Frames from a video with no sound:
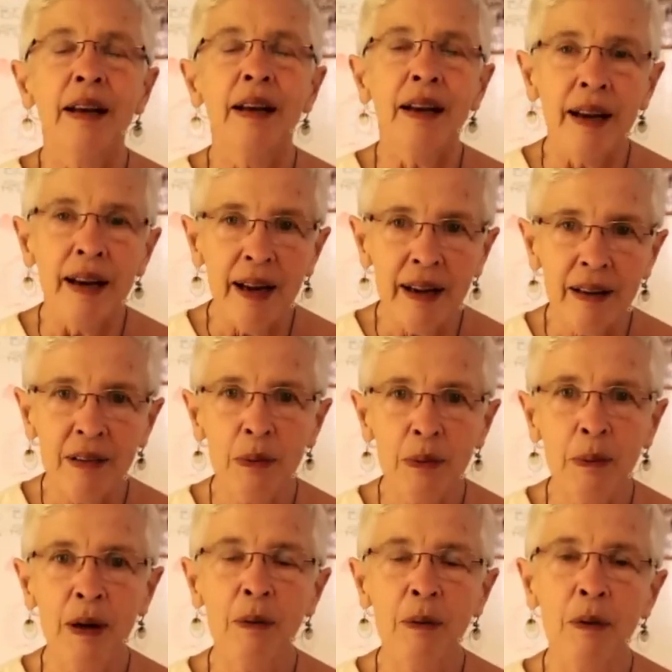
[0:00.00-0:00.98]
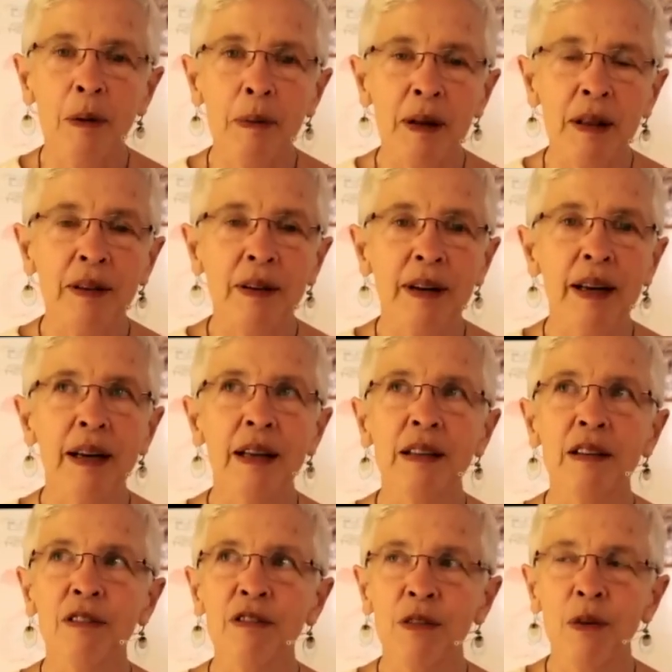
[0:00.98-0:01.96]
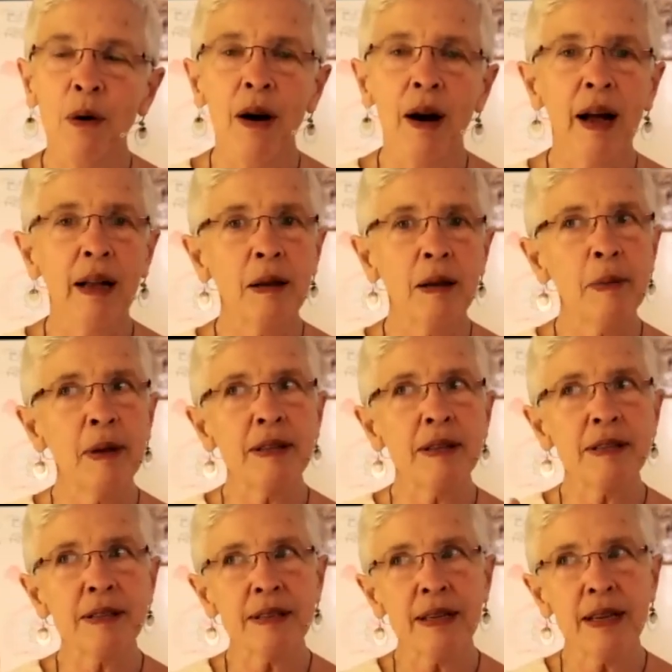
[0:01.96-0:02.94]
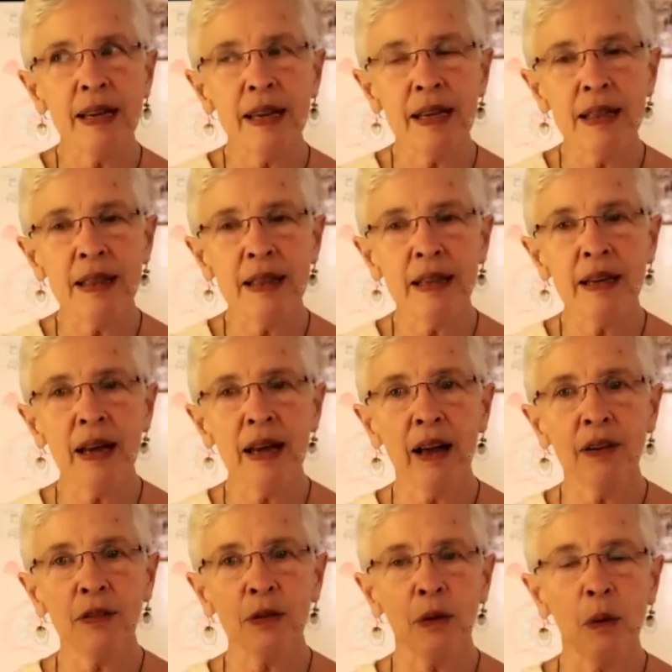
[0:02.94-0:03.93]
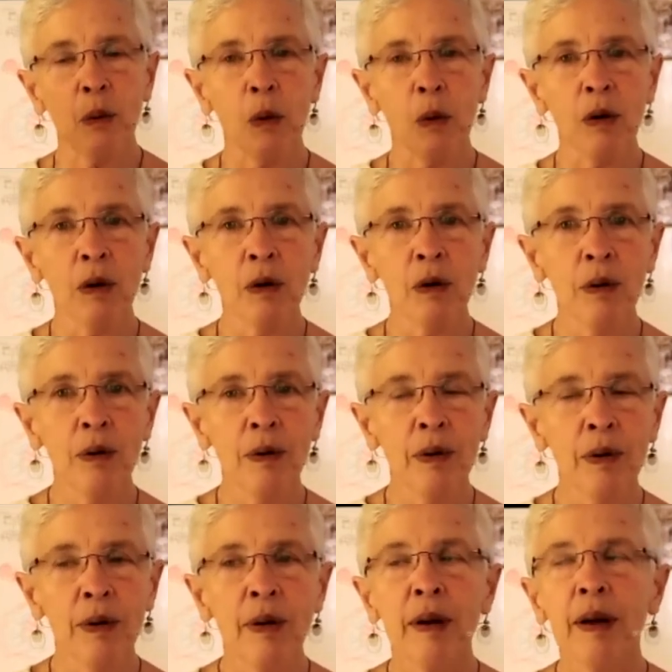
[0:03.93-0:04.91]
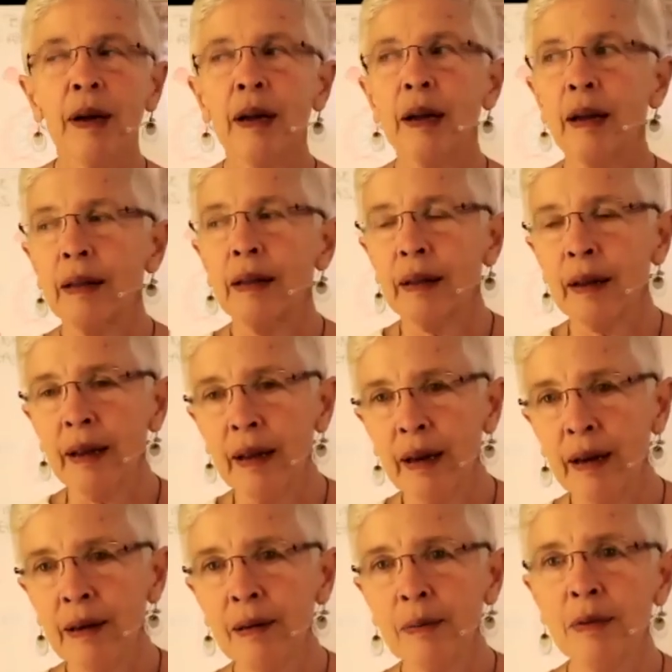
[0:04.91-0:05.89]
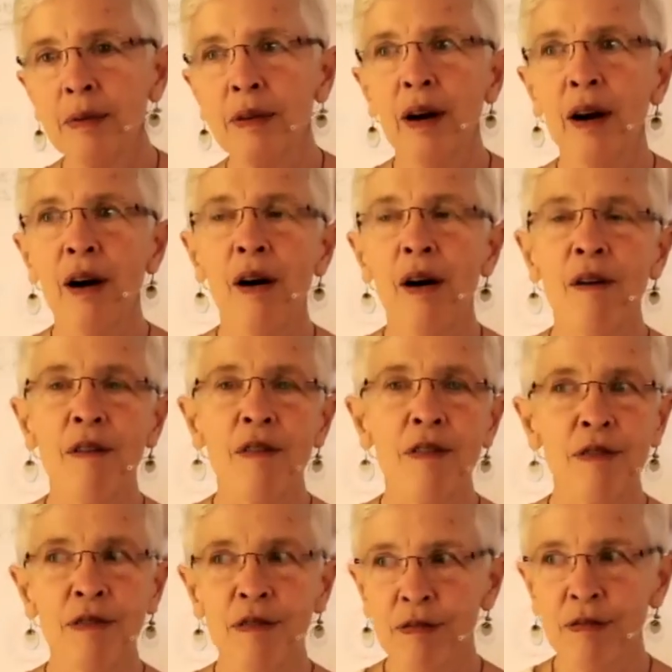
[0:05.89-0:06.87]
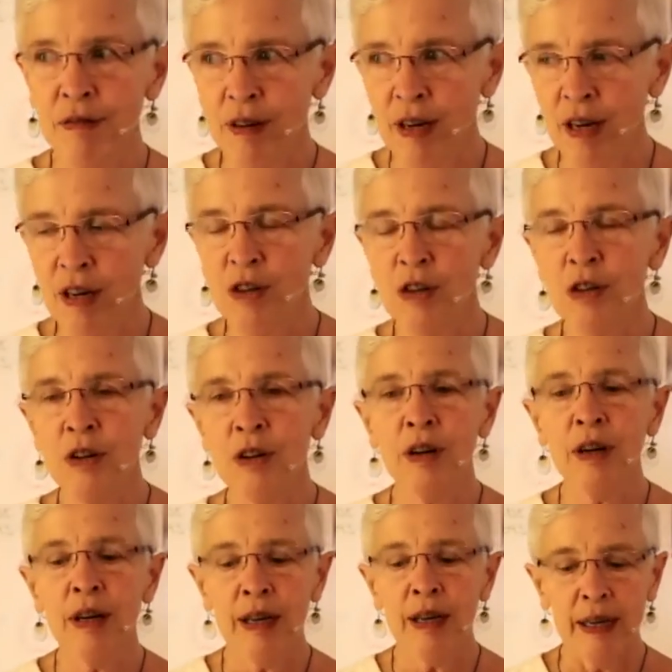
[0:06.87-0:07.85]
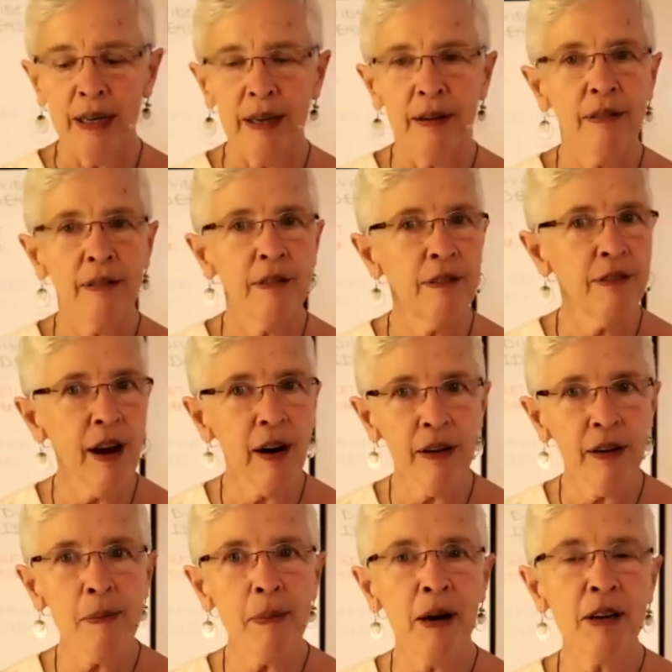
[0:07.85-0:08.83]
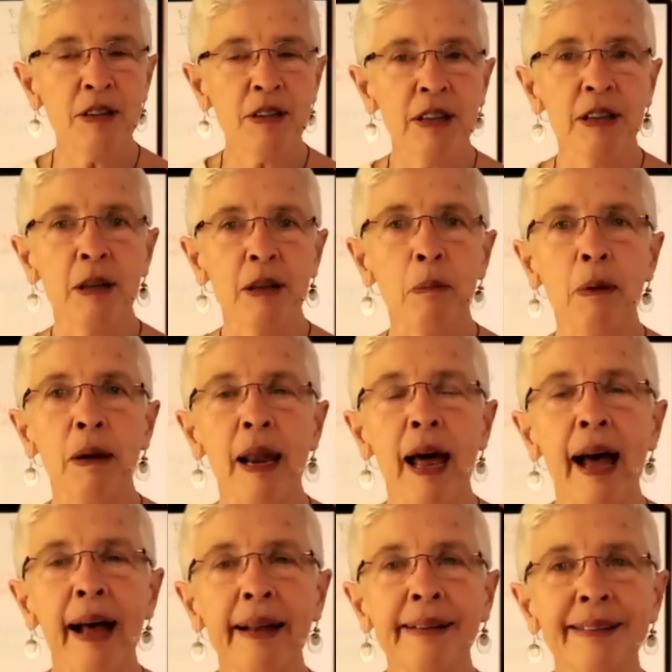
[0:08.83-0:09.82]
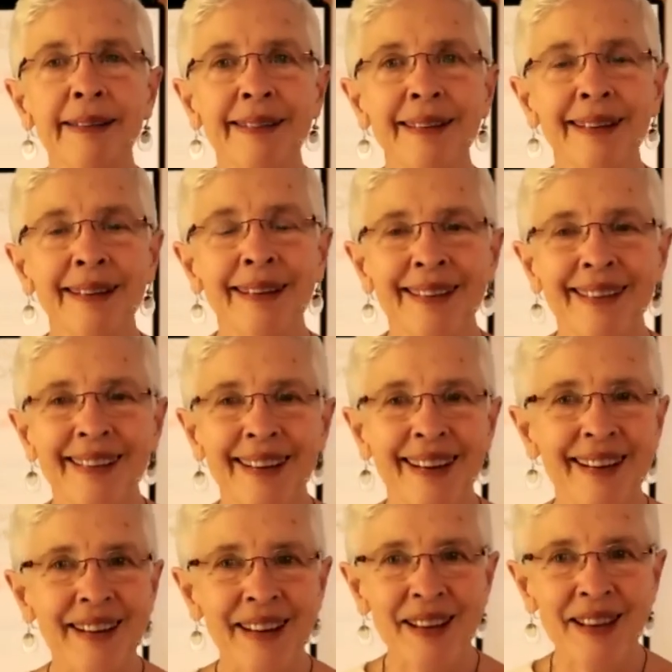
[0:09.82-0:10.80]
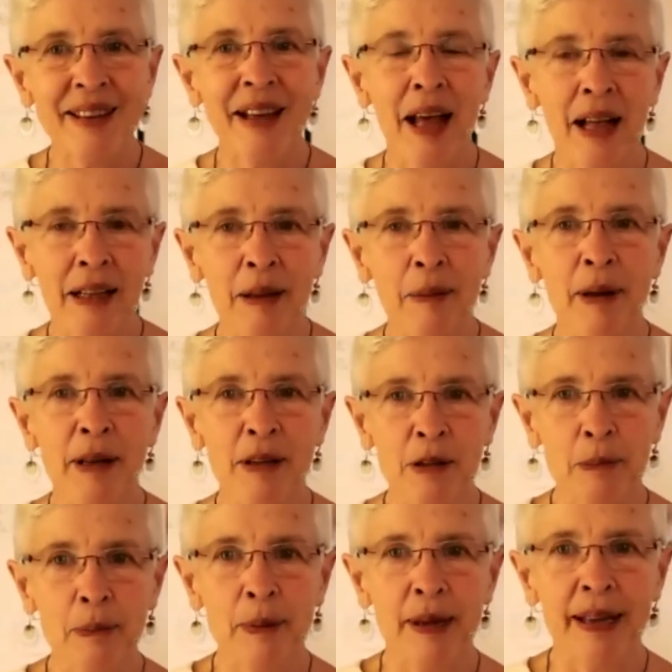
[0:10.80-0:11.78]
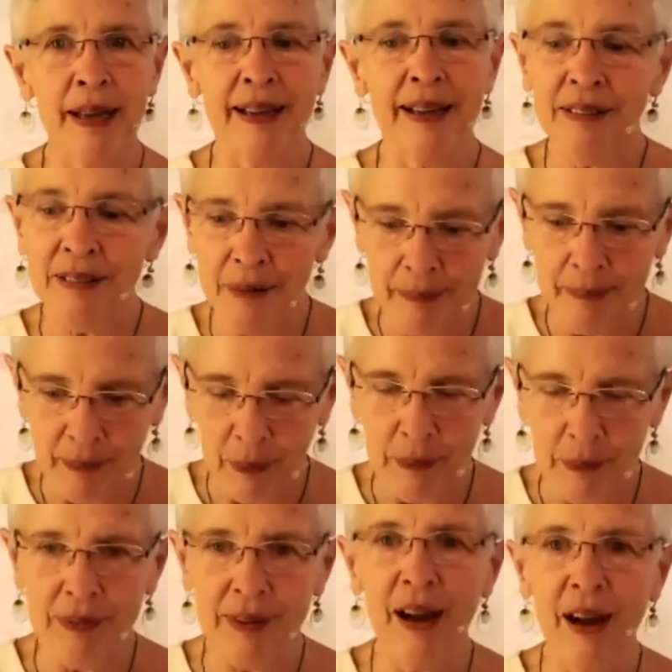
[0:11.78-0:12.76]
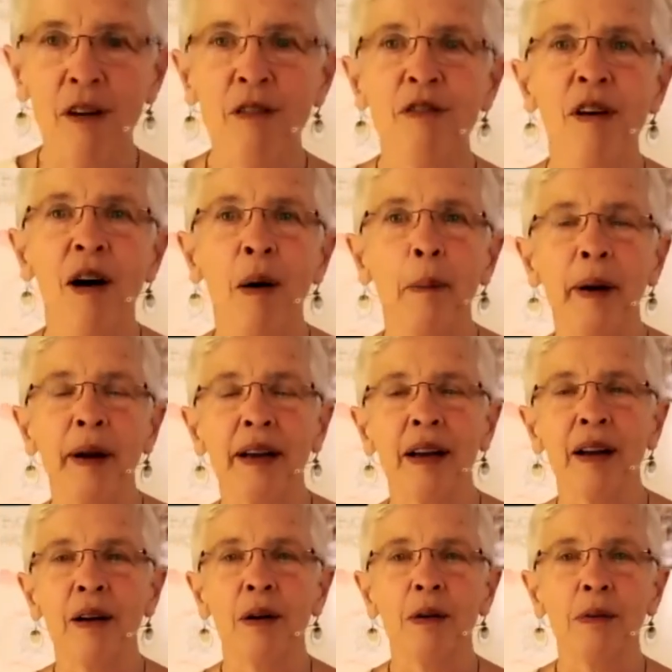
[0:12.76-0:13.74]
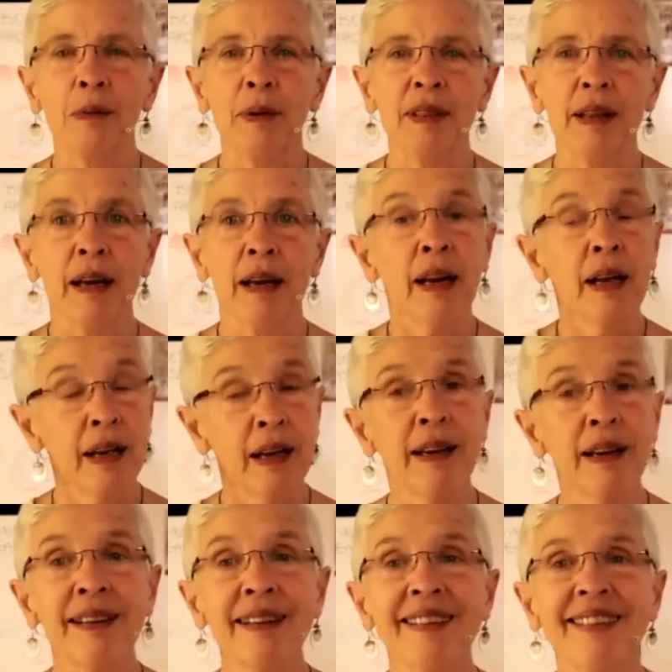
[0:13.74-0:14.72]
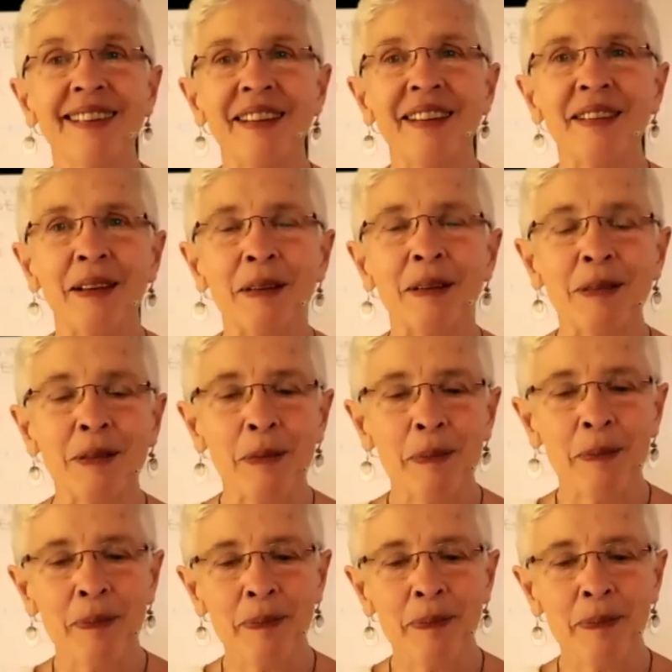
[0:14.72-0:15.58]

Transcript: Next week, we'll be looking at the four elements in the natural world, in the kingdoms of nature, very much in the plants and in the elemental beings. And we'll see how far we can go with that, and in the seasons.